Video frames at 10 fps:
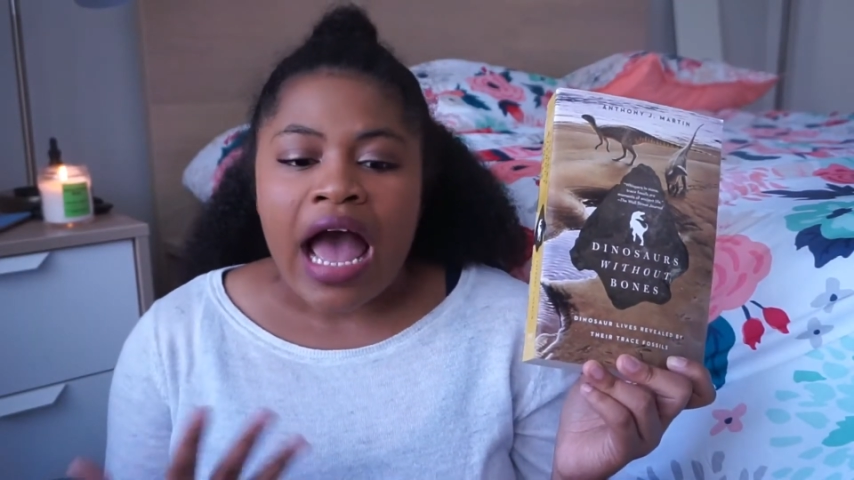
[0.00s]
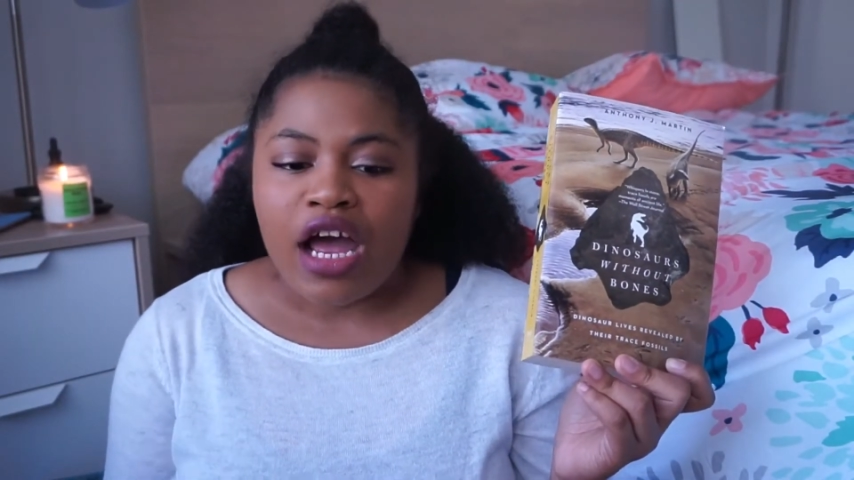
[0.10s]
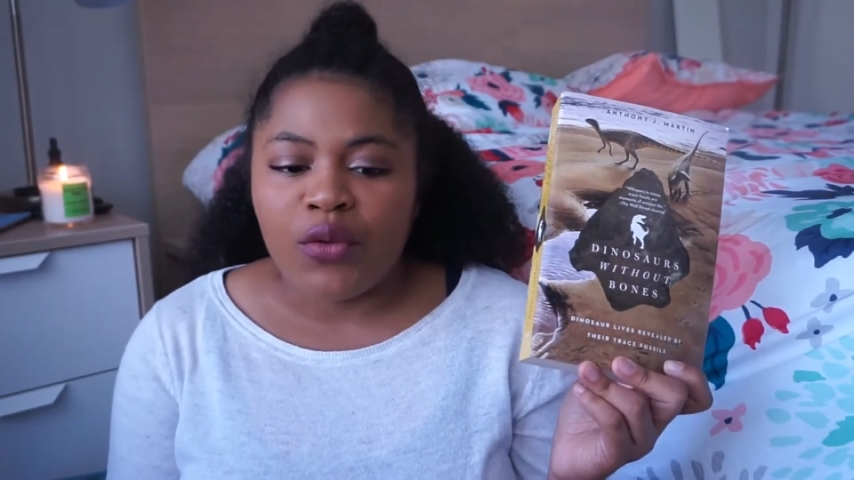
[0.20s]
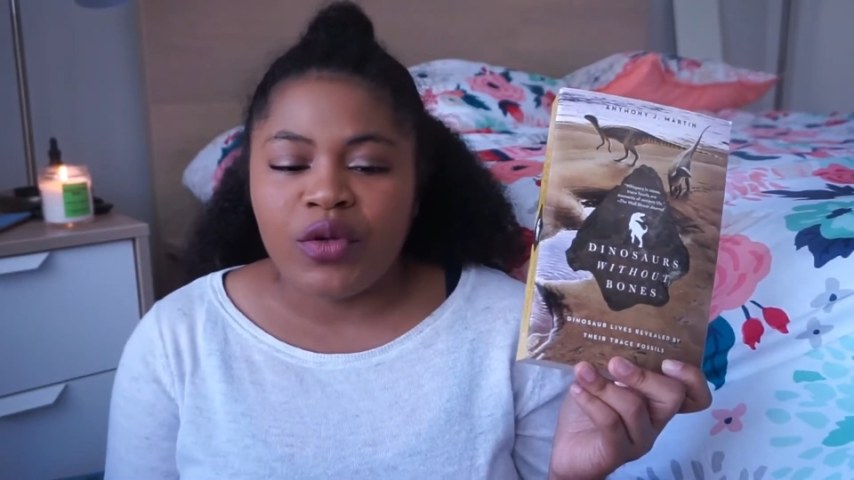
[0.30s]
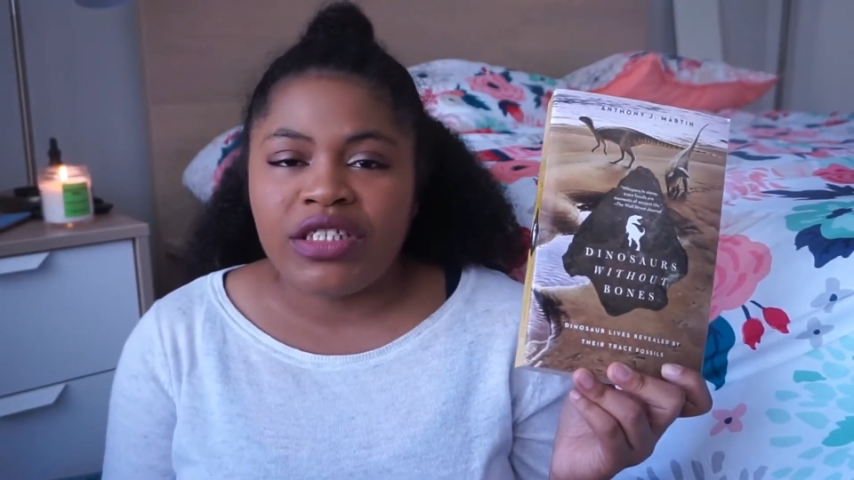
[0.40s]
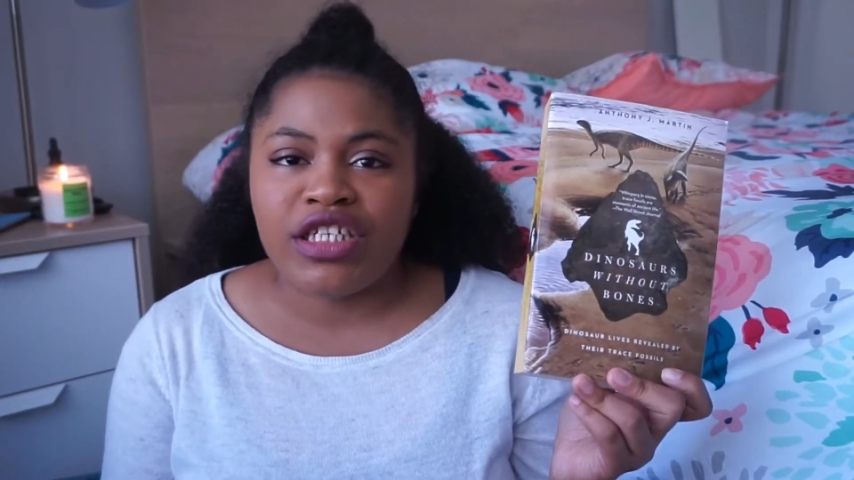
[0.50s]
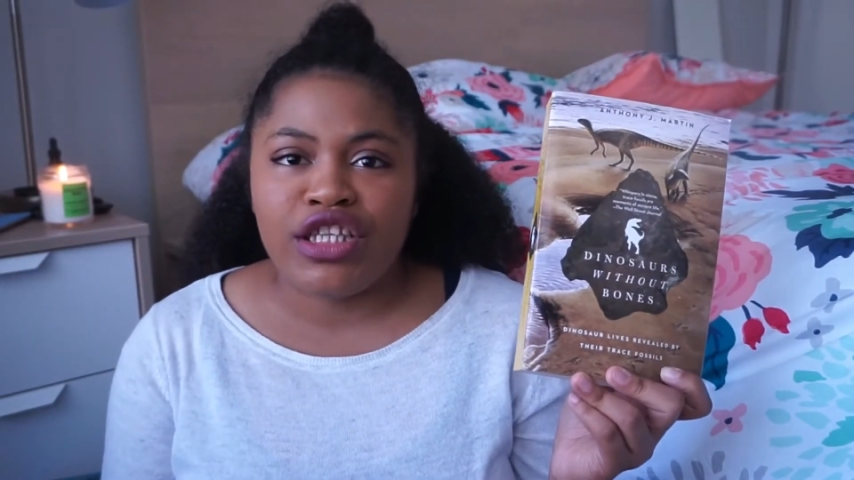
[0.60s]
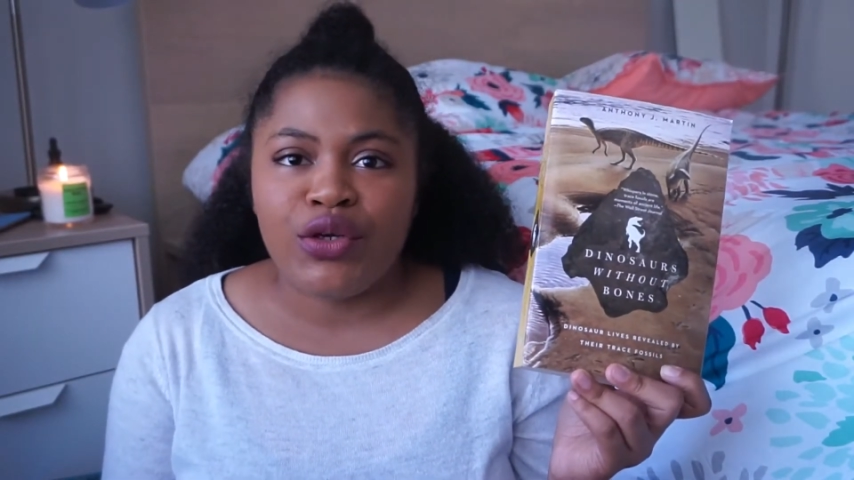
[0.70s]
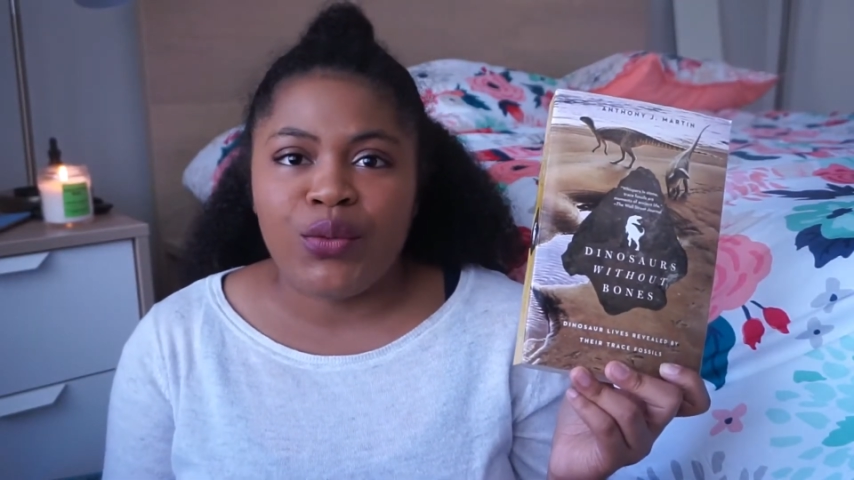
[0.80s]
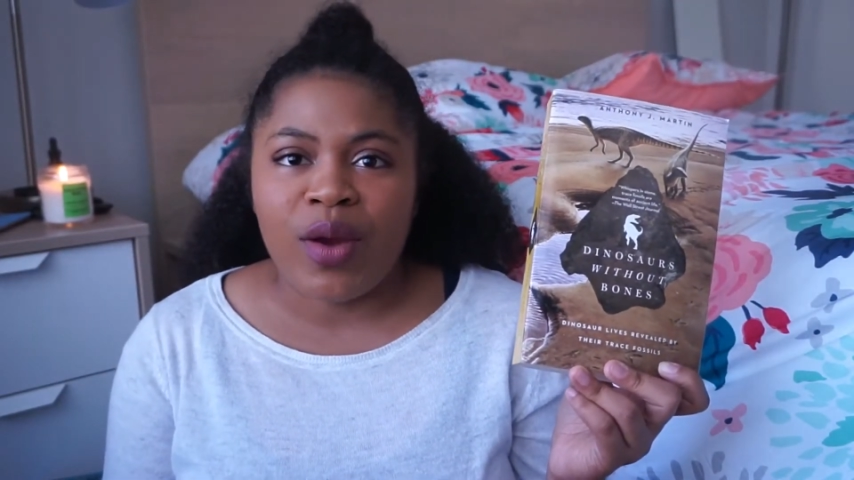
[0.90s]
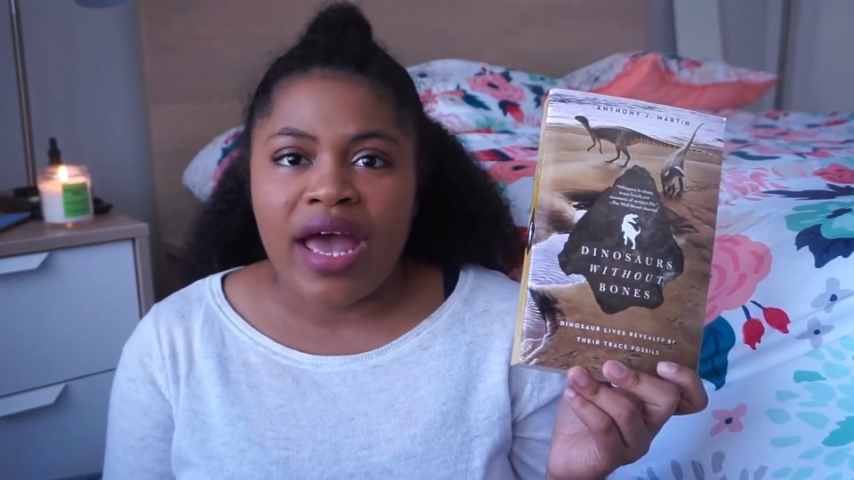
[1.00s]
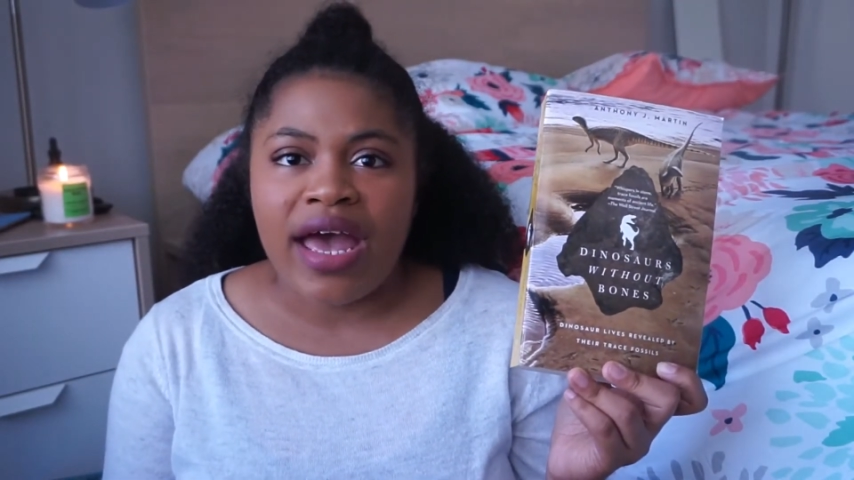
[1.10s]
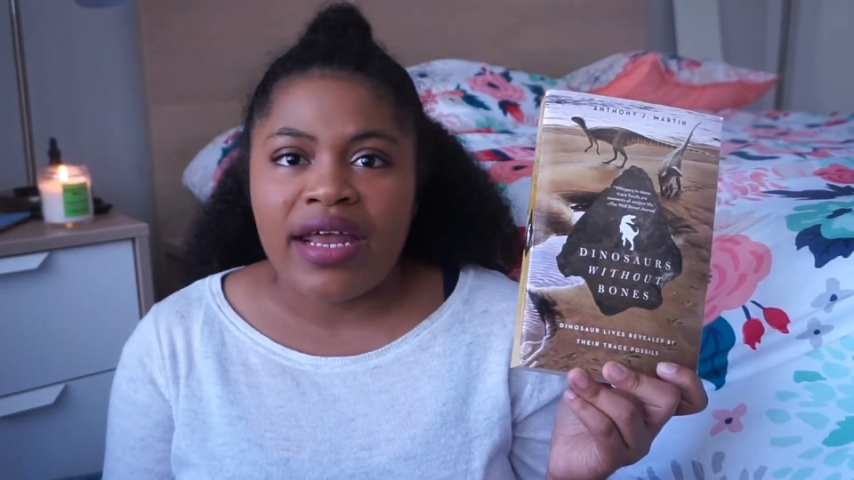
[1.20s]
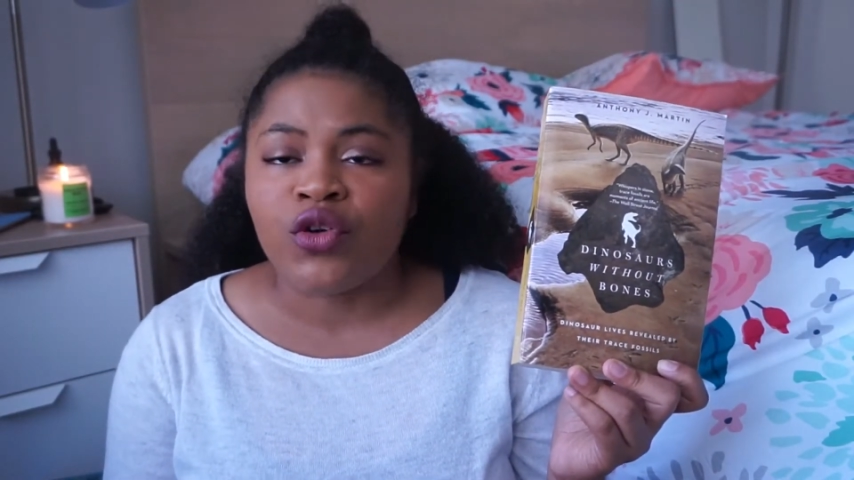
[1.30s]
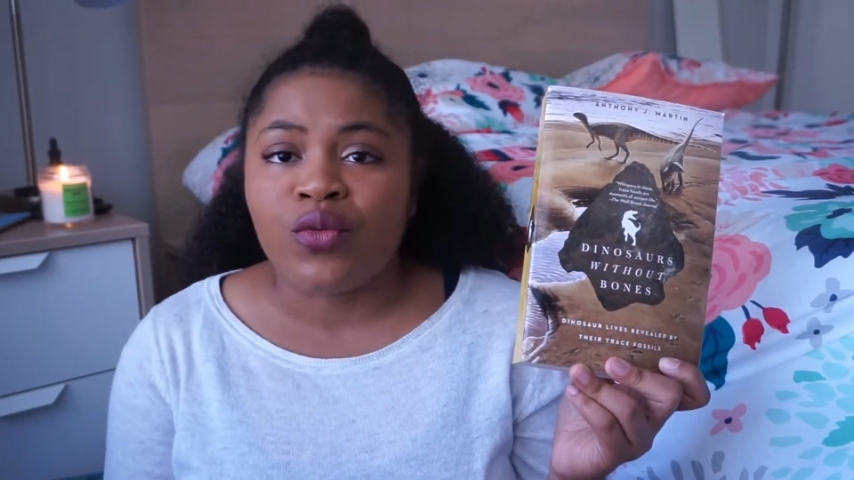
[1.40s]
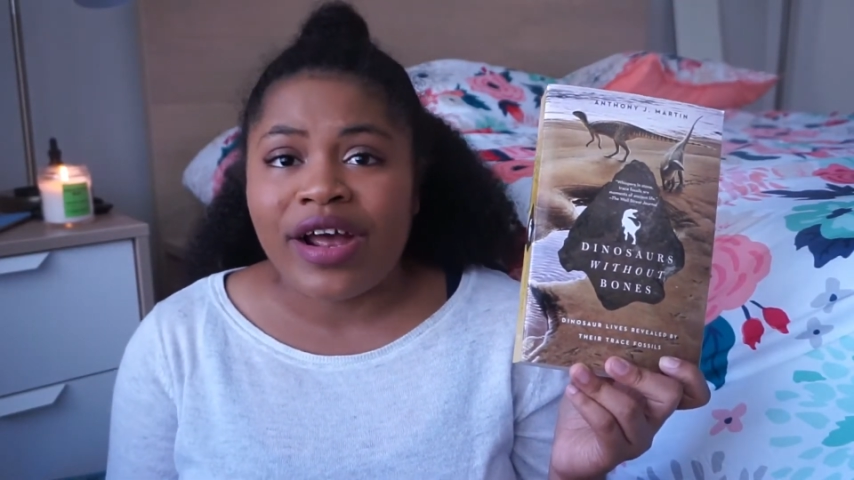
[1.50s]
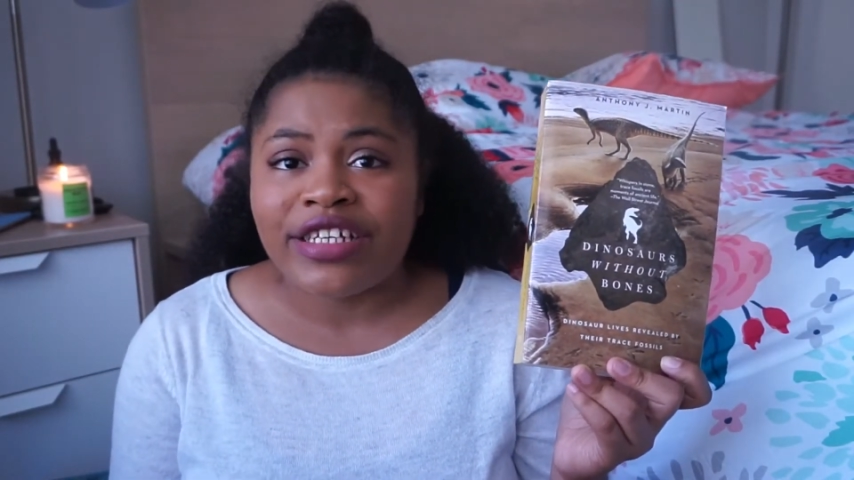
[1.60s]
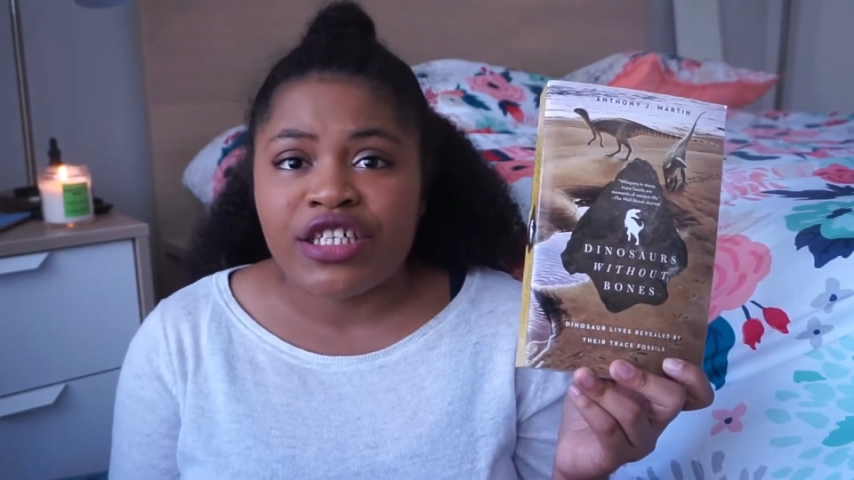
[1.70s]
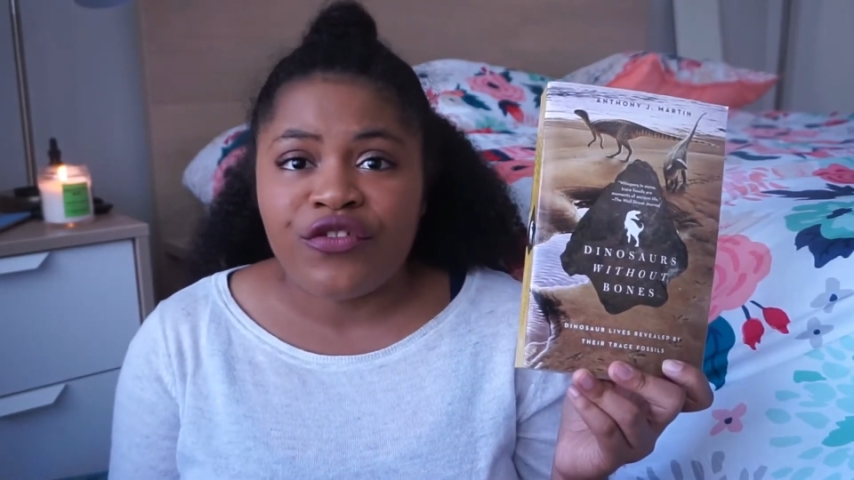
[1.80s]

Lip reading: I recently read The Rise